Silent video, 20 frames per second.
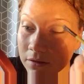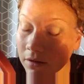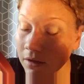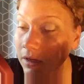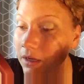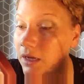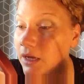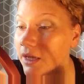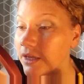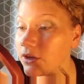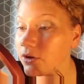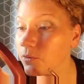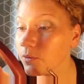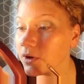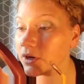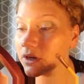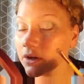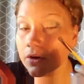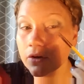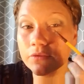And you want
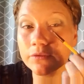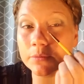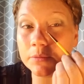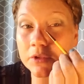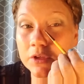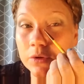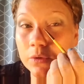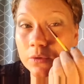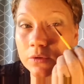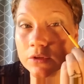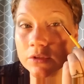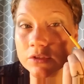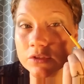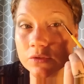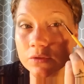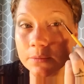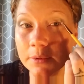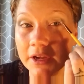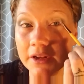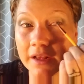to go from the corner to
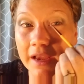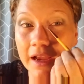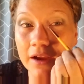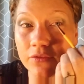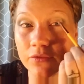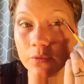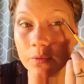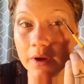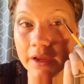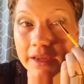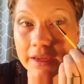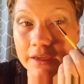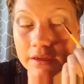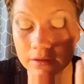about halfway.